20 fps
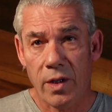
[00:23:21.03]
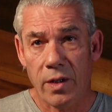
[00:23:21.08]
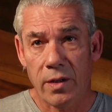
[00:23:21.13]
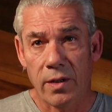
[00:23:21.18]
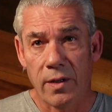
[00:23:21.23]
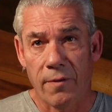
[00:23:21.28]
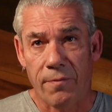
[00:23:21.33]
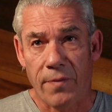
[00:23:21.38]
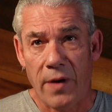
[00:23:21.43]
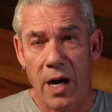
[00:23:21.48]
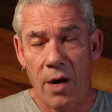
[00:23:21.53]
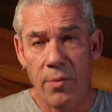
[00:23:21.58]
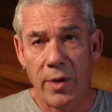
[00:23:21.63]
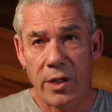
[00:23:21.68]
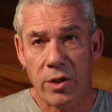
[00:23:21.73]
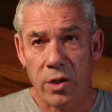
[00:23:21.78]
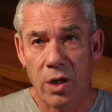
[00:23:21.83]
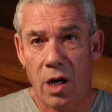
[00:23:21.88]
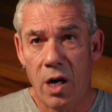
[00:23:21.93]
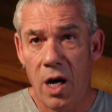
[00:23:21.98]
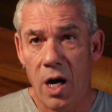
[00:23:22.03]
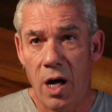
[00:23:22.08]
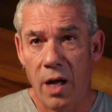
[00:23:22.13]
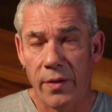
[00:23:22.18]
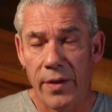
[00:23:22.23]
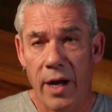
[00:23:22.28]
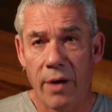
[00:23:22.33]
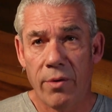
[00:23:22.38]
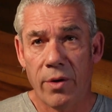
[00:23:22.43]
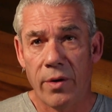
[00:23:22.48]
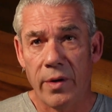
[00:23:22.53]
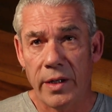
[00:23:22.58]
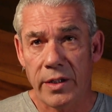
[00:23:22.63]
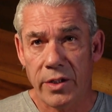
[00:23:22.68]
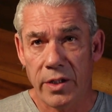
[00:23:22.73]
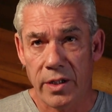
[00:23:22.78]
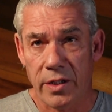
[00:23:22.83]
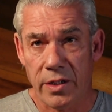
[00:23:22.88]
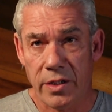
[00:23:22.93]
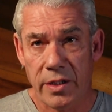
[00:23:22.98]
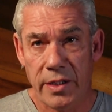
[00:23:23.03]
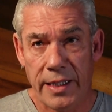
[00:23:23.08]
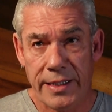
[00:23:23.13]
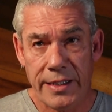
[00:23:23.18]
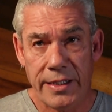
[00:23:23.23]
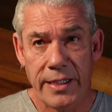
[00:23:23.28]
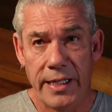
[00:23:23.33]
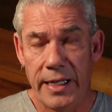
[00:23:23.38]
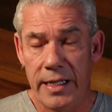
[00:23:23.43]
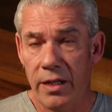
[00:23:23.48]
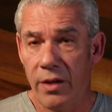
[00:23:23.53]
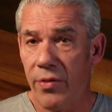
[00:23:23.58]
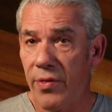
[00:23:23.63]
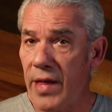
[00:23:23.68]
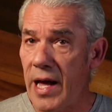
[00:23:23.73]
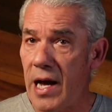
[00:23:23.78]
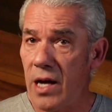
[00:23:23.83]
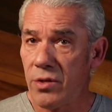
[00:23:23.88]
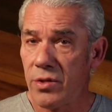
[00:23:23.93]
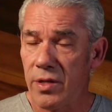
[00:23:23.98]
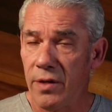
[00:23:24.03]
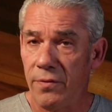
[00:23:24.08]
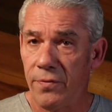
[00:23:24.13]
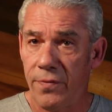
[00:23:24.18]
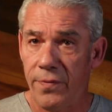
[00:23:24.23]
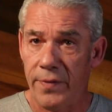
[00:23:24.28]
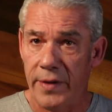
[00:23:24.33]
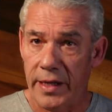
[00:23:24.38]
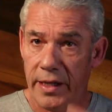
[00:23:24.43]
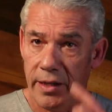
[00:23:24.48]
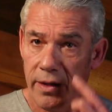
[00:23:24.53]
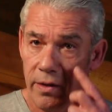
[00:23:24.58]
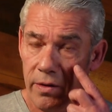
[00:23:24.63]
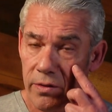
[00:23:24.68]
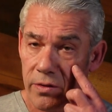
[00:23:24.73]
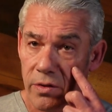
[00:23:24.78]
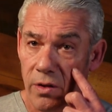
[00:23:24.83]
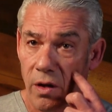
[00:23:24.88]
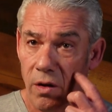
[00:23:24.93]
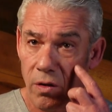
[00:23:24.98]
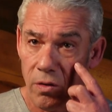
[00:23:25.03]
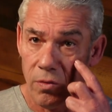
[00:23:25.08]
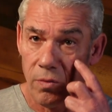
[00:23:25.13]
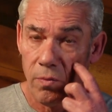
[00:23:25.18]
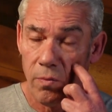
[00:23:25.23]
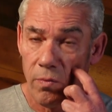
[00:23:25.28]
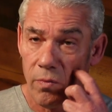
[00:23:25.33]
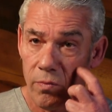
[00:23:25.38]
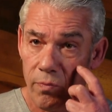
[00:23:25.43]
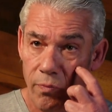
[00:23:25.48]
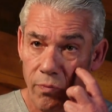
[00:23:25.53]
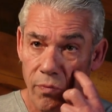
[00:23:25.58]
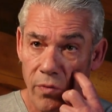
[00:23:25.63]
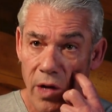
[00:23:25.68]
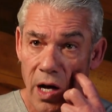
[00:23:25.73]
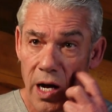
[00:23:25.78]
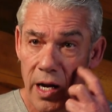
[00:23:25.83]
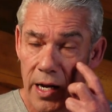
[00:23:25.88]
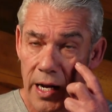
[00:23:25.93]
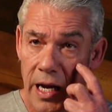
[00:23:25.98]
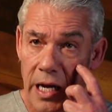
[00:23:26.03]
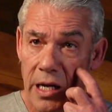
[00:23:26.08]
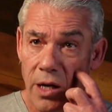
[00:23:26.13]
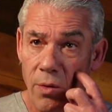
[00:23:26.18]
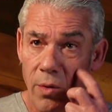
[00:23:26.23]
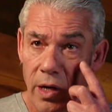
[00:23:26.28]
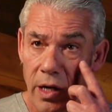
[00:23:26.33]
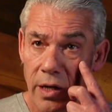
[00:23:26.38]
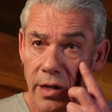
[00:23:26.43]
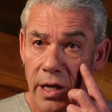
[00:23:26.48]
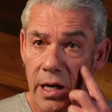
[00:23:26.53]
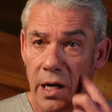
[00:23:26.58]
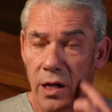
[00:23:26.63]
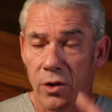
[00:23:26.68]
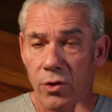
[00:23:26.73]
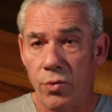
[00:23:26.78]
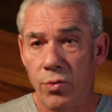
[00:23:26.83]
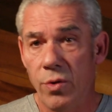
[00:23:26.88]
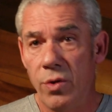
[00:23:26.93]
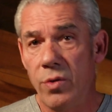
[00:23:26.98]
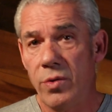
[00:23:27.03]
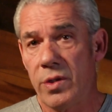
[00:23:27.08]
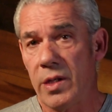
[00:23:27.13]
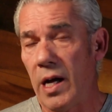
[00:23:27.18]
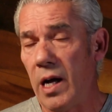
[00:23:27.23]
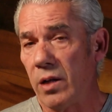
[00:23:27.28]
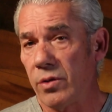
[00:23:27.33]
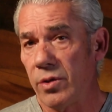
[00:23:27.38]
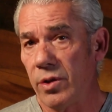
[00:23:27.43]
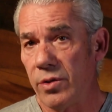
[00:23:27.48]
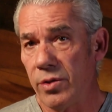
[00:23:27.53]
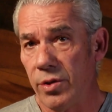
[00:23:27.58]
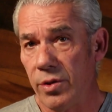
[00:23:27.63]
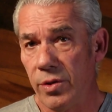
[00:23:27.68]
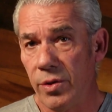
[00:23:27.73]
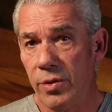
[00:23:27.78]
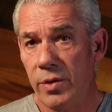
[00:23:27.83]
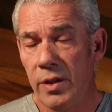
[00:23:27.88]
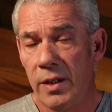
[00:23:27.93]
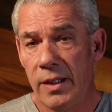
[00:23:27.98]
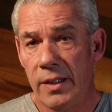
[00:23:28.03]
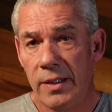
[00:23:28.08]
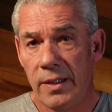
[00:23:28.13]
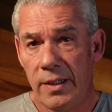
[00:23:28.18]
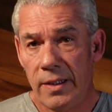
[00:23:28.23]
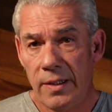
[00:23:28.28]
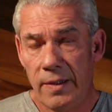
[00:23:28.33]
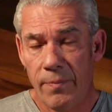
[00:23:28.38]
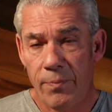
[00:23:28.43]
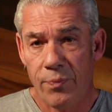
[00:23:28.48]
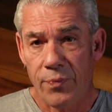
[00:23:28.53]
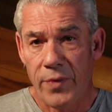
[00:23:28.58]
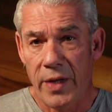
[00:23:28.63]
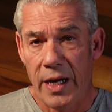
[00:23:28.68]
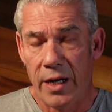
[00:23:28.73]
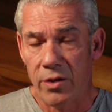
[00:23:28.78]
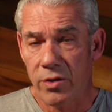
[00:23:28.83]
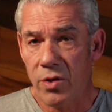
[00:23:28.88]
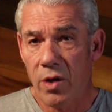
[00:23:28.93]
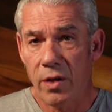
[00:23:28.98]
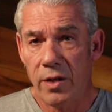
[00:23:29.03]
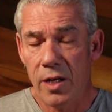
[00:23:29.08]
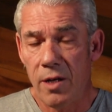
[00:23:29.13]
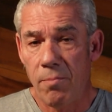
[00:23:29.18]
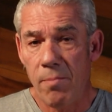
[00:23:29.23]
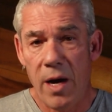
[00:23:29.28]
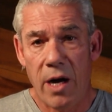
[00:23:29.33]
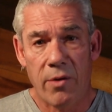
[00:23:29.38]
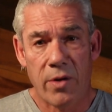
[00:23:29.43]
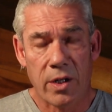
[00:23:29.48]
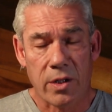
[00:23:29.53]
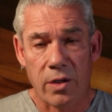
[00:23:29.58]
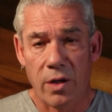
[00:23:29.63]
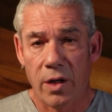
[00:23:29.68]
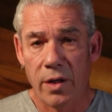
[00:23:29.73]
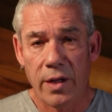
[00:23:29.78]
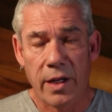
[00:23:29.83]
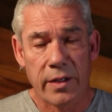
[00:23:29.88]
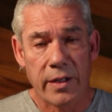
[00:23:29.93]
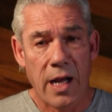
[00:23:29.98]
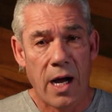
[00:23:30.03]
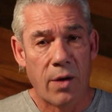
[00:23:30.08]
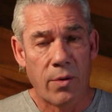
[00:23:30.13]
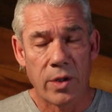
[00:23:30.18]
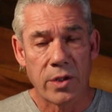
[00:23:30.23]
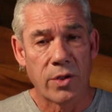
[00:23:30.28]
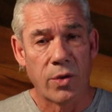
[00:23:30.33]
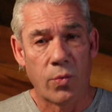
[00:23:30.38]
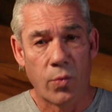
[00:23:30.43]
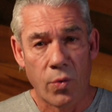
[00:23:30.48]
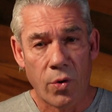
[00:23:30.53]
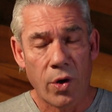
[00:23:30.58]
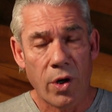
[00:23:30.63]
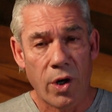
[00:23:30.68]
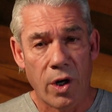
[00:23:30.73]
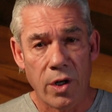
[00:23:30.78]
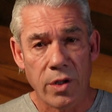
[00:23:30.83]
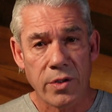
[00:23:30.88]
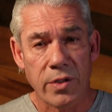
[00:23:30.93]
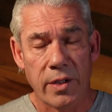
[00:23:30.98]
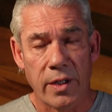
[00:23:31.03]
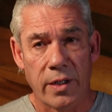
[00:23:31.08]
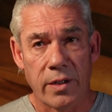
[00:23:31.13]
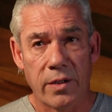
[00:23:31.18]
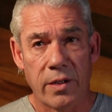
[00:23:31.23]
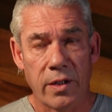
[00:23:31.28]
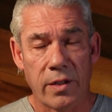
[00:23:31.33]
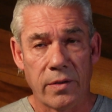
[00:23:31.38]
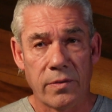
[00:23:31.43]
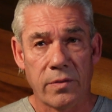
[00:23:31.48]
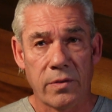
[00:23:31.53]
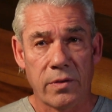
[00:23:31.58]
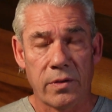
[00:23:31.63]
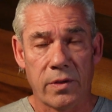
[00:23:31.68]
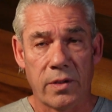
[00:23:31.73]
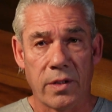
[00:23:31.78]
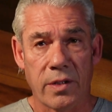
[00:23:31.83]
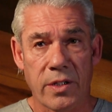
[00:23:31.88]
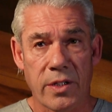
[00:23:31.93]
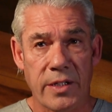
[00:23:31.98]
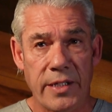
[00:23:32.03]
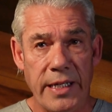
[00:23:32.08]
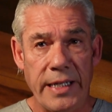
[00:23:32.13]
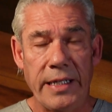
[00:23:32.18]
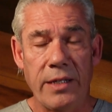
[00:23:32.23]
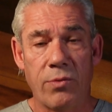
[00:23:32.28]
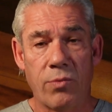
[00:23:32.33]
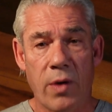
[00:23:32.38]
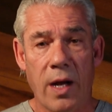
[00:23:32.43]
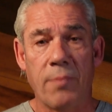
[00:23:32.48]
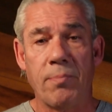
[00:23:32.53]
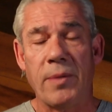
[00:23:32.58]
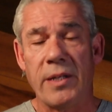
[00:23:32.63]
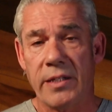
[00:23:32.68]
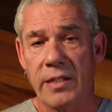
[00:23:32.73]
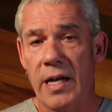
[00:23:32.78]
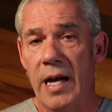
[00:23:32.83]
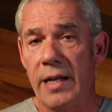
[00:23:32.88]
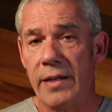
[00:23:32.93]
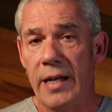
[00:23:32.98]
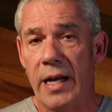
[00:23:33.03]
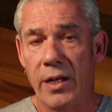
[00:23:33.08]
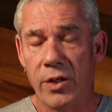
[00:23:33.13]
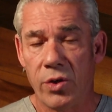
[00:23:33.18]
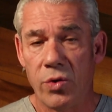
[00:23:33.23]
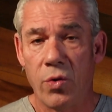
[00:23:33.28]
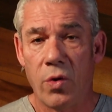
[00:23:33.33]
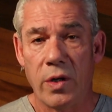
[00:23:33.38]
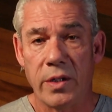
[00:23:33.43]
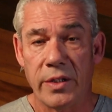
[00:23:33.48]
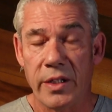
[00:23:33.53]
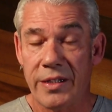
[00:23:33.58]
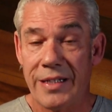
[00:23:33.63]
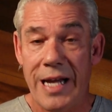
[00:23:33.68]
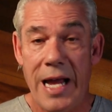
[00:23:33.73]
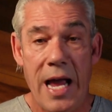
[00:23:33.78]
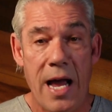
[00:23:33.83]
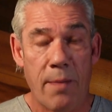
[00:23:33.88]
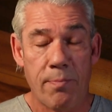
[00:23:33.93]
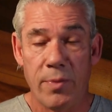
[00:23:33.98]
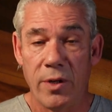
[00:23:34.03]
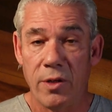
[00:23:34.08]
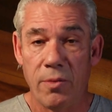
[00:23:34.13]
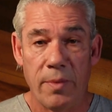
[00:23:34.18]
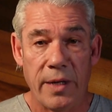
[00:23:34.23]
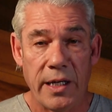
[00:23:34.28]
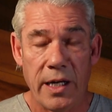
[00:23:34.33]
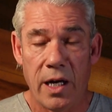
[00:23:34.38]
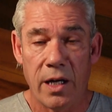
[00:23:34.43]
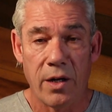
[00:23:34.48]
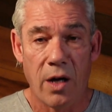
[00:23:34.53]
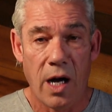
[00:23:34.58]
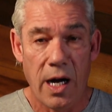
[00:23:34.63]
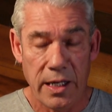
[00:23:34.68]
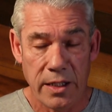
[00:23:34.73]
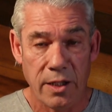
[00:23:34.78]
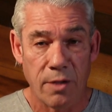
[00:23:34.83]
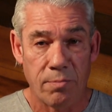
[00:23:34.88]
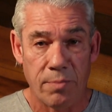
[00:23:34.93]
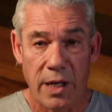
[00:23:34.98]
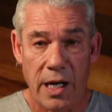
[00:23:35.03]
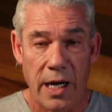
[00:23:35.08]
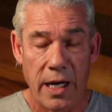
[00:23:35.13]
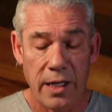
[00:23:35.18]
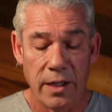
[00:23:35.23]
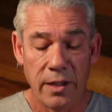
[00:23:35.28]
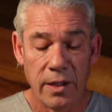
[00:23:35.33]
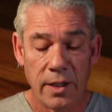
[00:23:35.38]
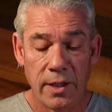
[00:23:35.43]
if I recall, they were at just 16,000 feet, so not anywhere near cruise altitude. And it was only a miracle that wasn't worse. The seat right beside that door just happened to be unoccupied,